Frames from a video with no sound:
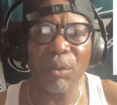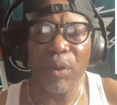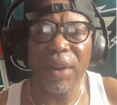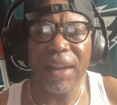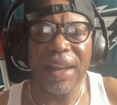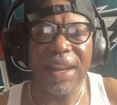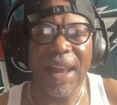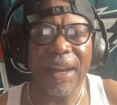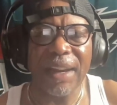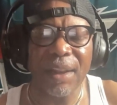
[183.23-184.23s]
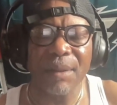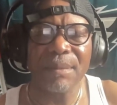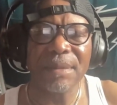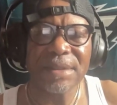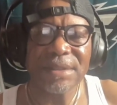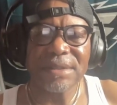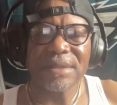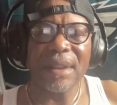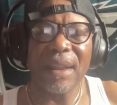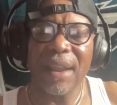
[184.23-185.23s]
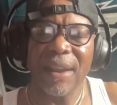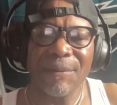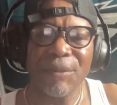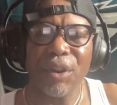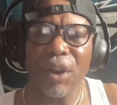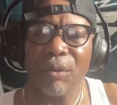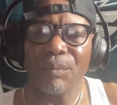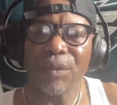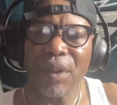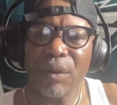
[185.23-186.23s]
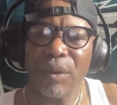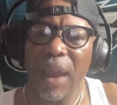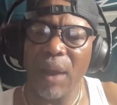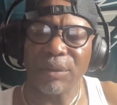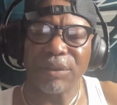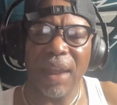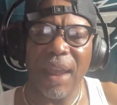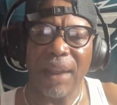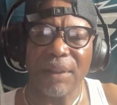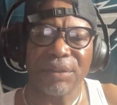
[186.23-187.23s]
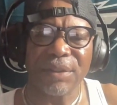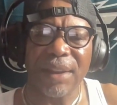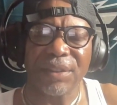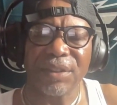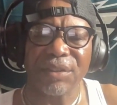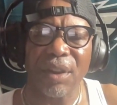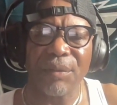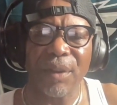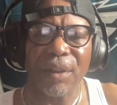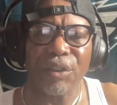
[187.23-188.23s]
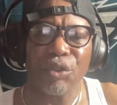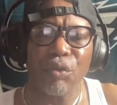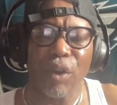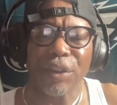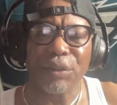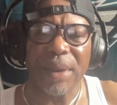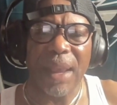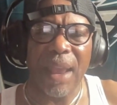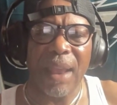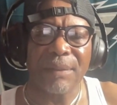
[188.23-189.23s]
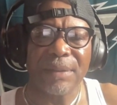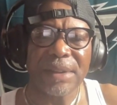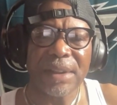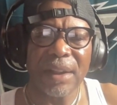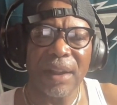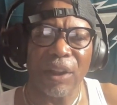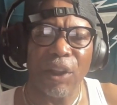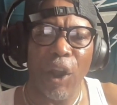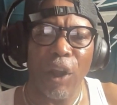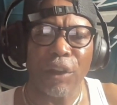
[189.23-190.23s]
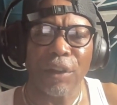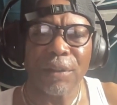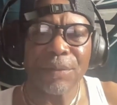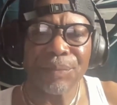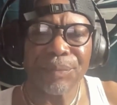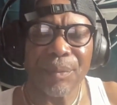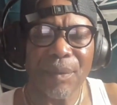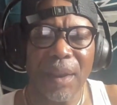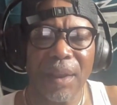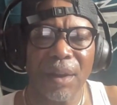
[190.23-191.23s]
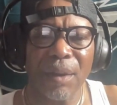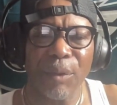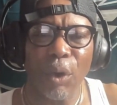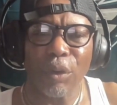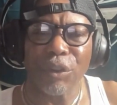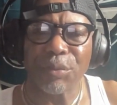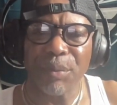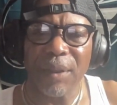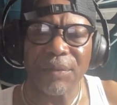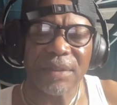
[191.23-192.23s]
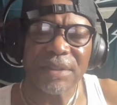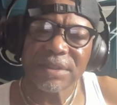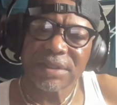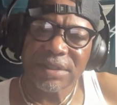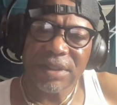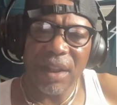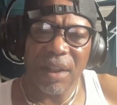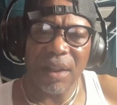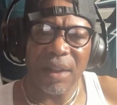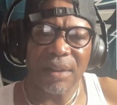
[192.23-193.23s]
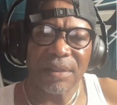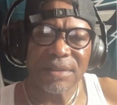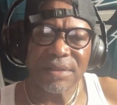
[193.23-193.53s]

we need out of him. And now with the acquisitions of the new rookies we have, Carter and Nolan Smith, uh,